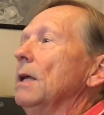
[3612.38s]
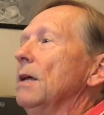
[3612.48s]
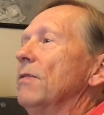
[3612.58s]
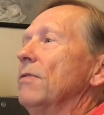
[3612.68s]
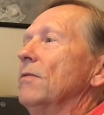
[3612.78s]

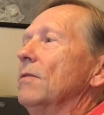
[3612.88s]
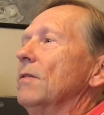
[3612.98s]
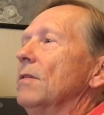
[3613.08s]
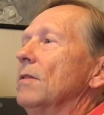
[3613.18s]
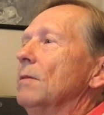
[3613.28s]
If
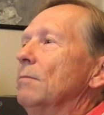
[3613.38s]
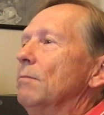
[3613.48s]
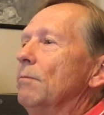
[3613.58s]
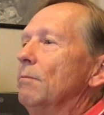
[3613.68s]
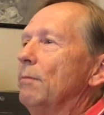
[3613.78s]
the
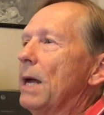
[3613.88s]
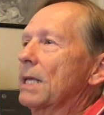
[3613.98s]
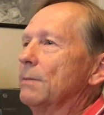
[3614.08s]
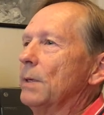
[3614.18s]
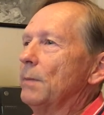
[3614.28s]

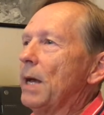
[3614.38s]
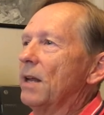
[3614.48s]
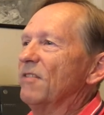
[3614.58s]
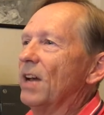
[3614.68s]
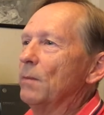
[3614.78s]
maximum amount
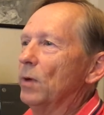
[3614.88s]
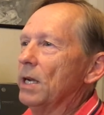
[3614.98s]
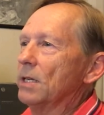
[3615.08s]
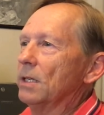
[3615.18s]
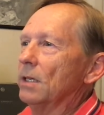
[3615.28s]
of
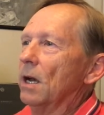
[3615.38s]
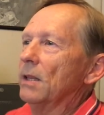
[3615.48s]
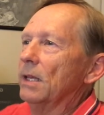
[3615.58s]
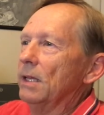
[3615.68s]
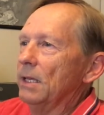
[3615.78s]
vibration
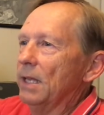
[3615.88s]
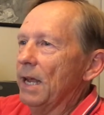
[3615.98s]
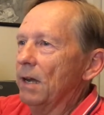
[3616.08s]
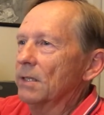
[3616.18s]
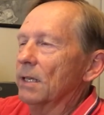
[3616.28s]
in the
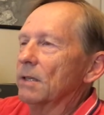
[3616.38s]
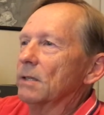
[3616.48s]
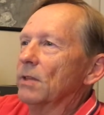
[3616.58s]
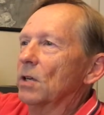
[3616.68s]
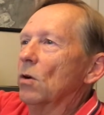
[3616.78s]
hair cells
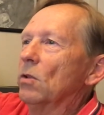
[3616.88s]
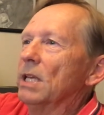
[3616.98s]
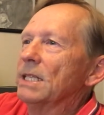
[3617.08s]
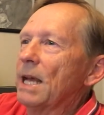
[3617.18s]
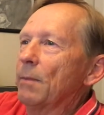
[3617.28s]
of the cochlea
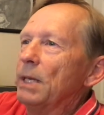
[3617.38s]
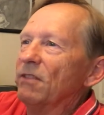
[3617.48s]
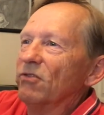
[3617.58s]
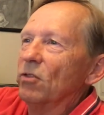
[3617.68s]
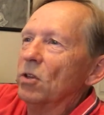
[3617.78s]
is happening
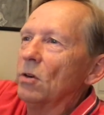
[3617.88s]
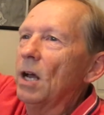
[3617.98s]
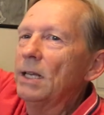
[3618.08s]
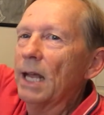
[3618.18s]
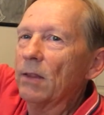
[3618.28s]
further
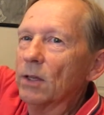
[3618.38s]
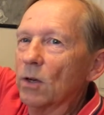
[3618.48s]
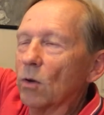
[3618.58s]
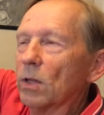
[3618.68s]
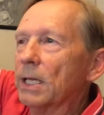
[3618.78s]
on down the
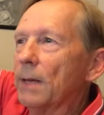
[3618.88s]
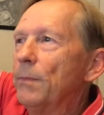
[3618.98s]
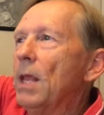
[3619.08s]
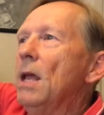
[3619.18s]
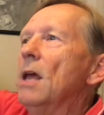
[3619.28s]
cochlea,
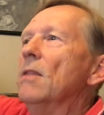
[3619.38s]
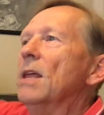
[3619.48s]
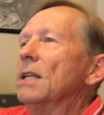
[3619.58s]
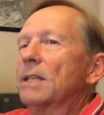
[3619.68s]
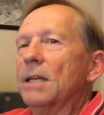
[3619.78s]

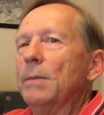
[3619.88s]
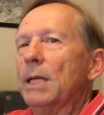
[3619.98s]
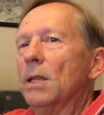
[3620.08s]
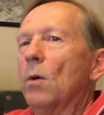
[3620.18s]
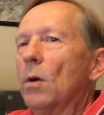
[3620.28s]
then it's going to be a
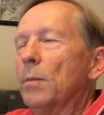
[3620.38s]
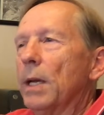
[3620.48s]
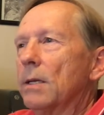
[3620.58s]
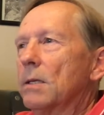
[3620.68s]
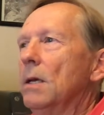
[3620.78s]
lower
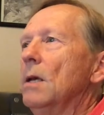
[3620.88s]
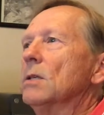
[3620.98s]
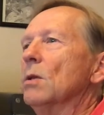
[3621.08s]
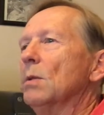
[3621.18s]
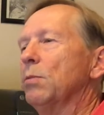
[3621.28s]
pitch.
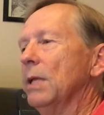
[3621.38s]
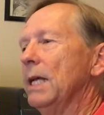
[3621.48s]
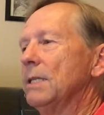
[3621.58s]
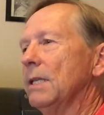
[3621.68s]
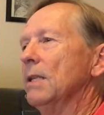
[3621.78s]
So the
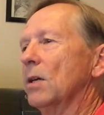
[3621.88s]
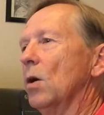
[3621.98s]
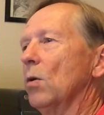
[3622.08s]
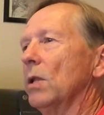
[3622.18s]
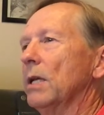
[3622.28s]
place in the
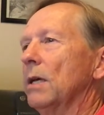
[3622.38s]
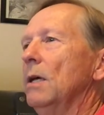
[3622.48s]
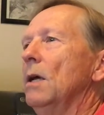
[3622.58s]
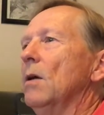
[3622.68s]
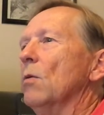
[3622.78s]
cochlea
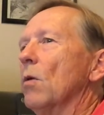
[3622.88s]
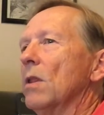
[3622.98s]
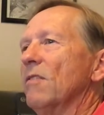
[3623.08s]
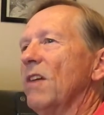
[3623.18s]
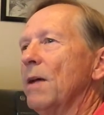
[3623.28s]
where
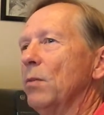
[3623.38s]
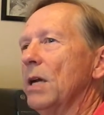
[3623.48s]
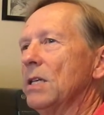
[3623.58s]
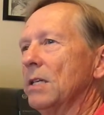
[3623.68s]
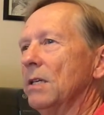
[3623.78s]
the
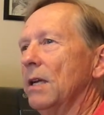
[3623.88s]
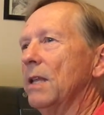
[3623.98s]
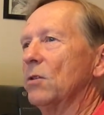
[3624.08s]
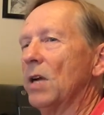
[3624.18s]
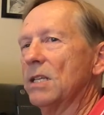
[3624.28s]
vibration
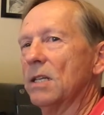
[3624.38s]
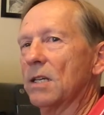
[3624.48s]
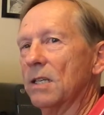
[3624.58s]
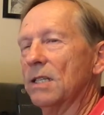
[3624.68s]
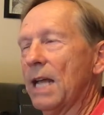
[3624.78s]
and
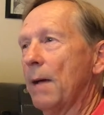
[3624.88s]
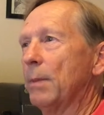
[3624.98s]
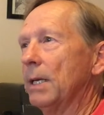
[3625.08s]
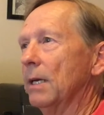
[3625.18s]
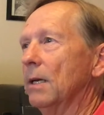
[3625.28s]
transduction is
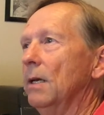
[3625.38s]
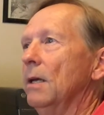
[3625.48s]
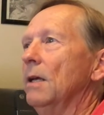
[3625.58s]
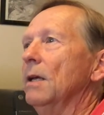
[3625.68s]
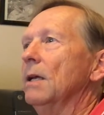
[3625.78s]
happening
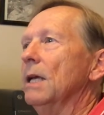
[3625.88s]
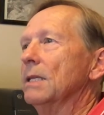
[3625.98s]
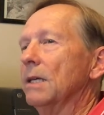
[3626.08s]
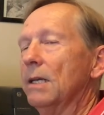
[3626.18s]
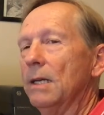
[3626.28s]
is
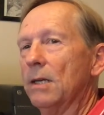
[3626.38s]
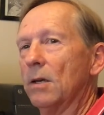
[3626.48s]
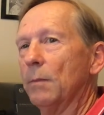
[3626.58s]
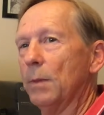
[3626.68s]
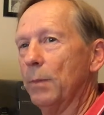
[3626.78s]
going to
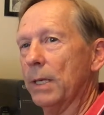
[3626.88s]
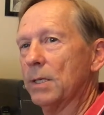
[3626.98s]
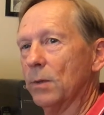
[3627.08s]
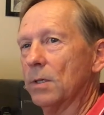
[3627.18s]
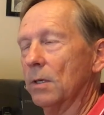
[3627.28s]
determine pitch
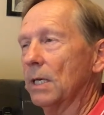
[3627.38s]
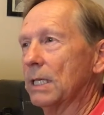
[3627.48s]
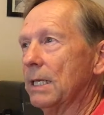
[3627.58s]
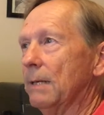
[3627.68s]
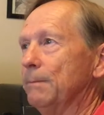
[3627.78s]
to a certain
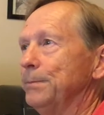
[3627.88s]
extent.